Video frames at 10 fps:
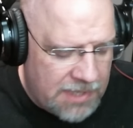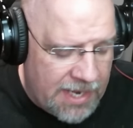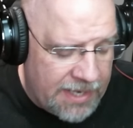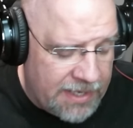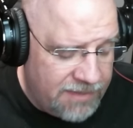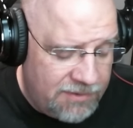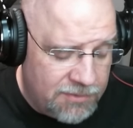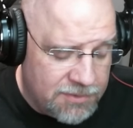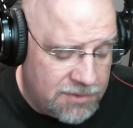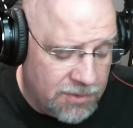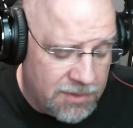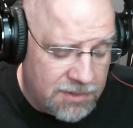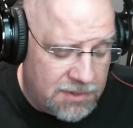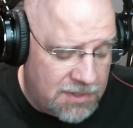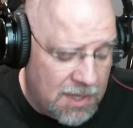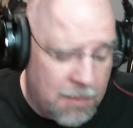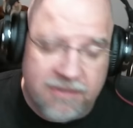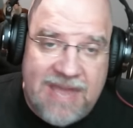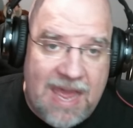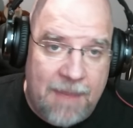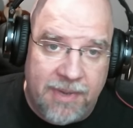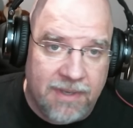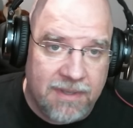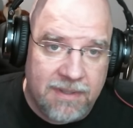I guess he was doing double tapping,